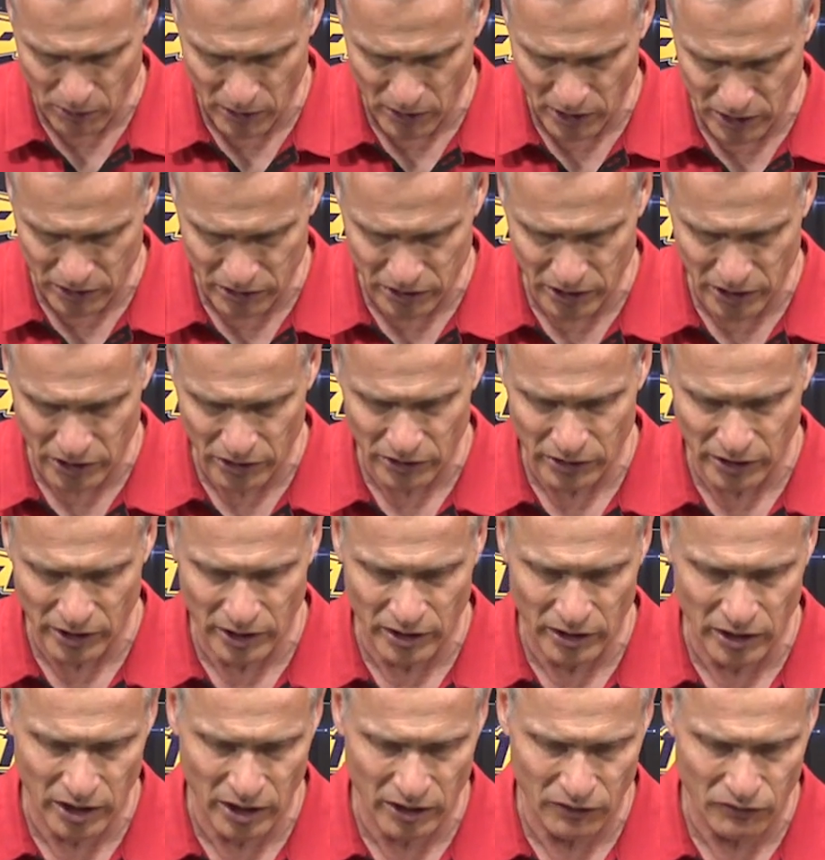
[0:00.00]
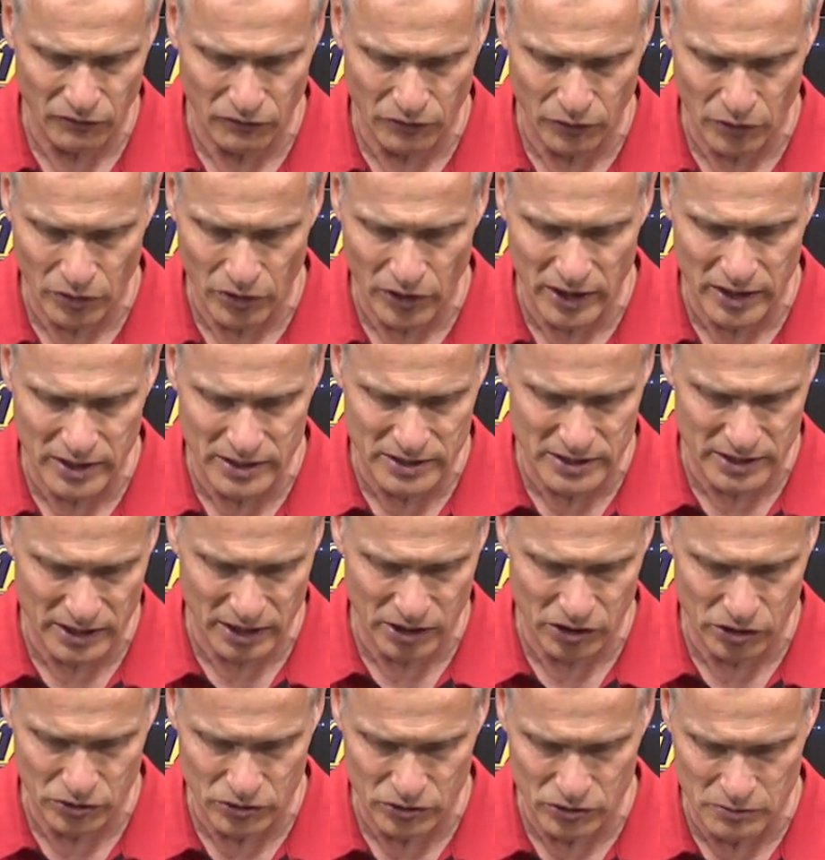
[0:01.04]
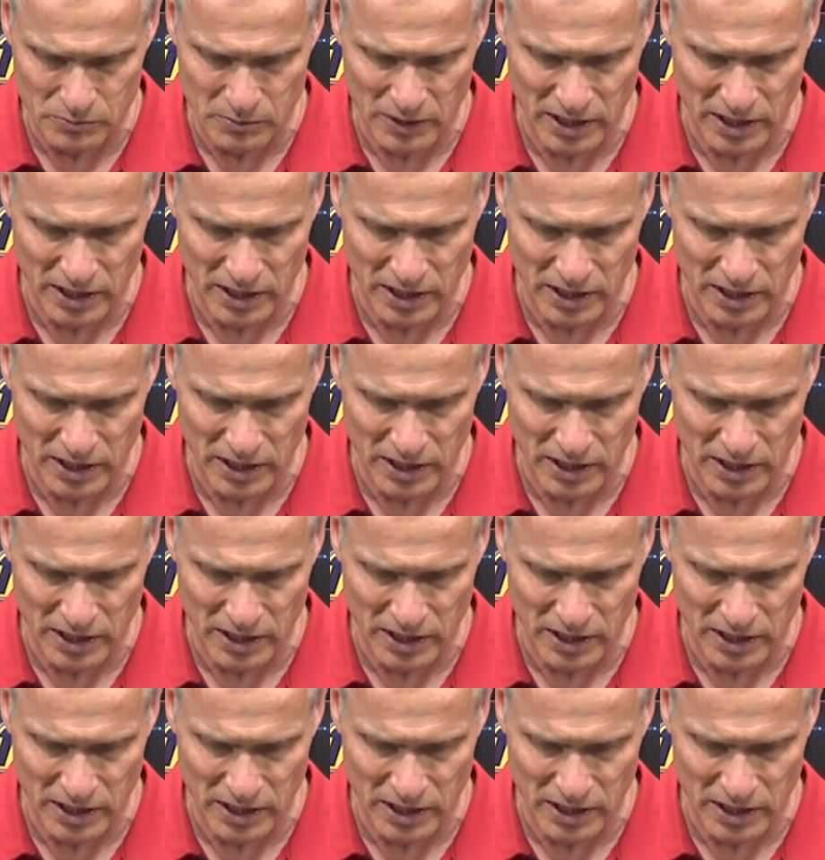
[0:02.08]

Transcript: around there. And that for this, I use